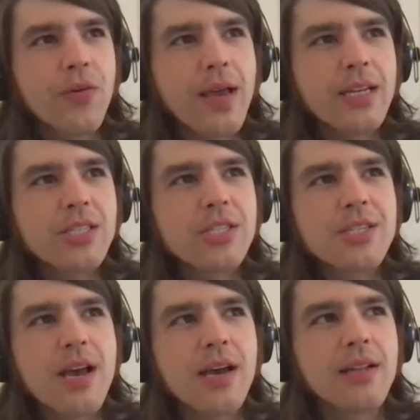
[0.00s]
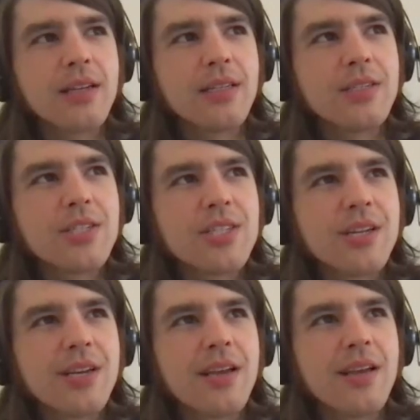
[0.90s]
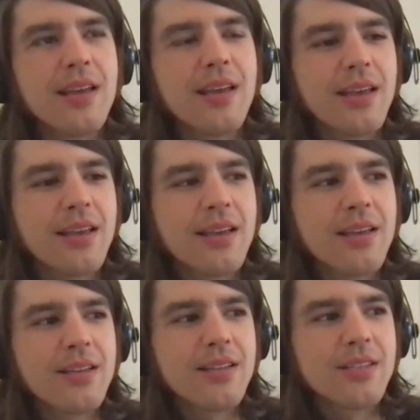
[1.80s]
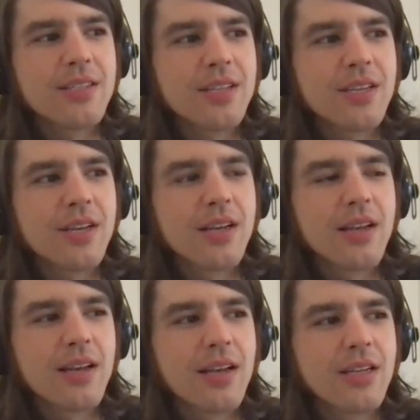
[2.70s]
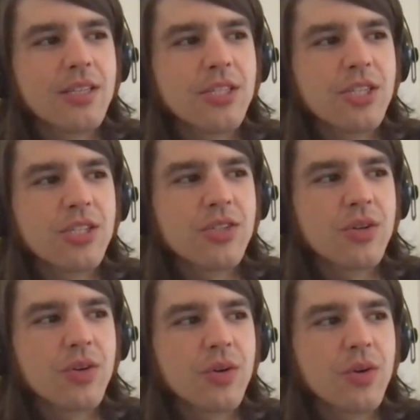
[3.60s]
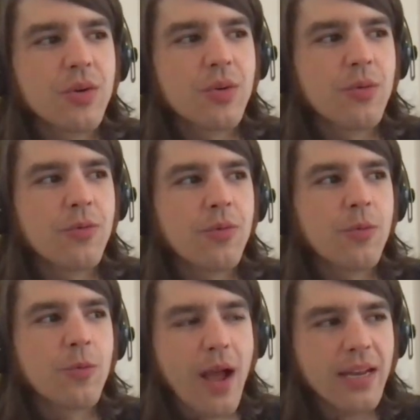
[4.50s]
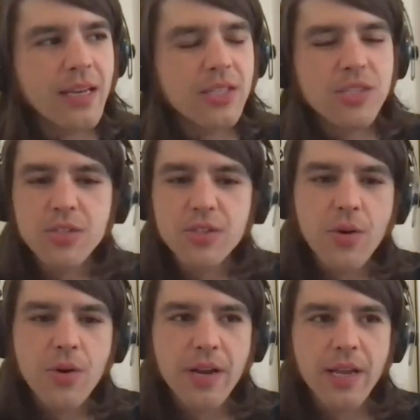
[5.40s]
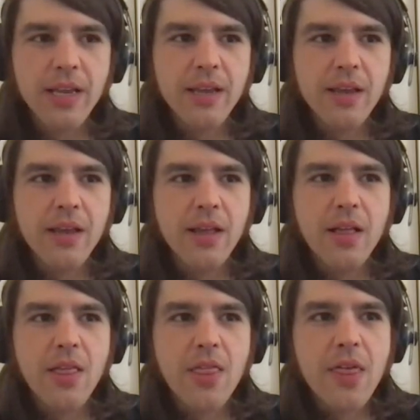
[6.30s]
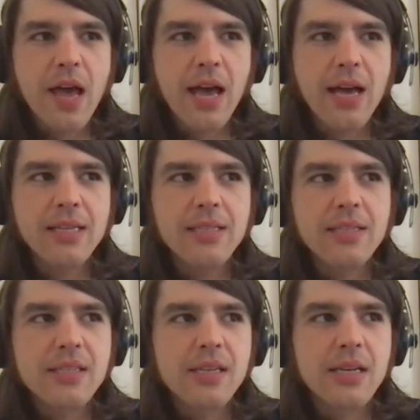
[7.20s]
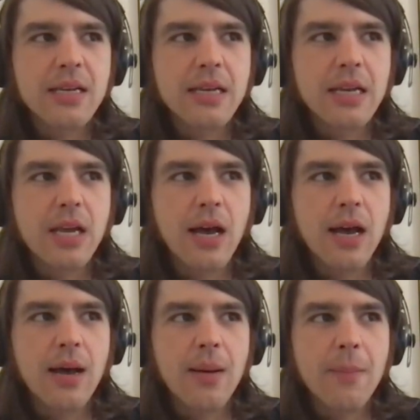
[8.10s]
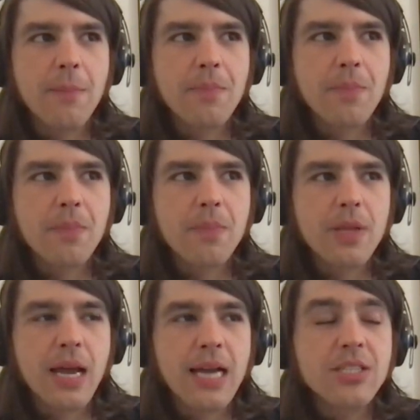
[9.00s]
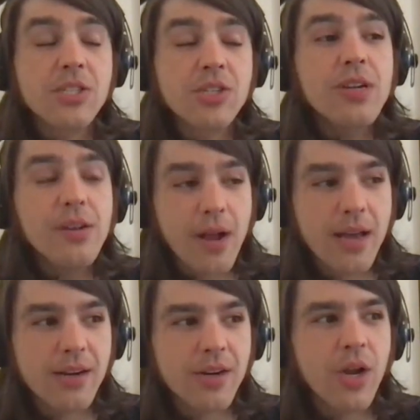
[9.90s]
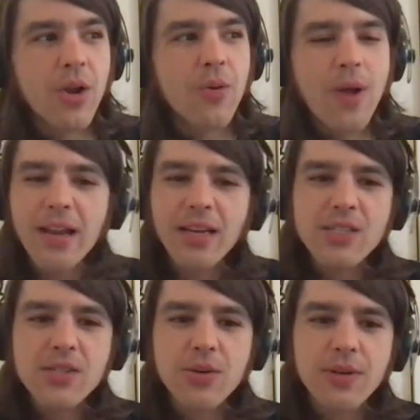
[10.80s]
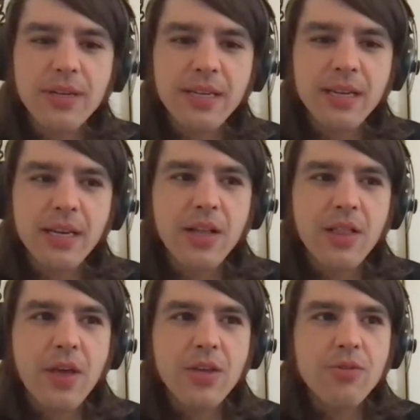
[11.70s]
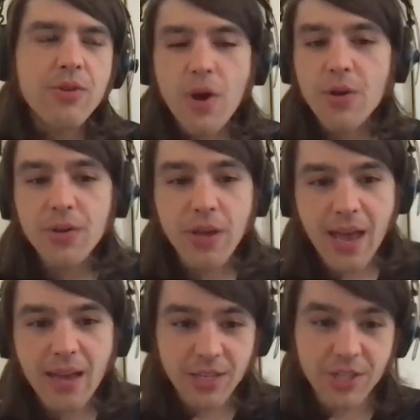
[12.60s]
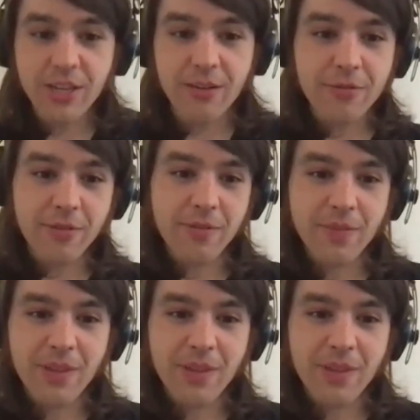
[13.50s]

greatest challenge is just writing a story that, um, as a screenwriter, writing a story that you know you can achieve.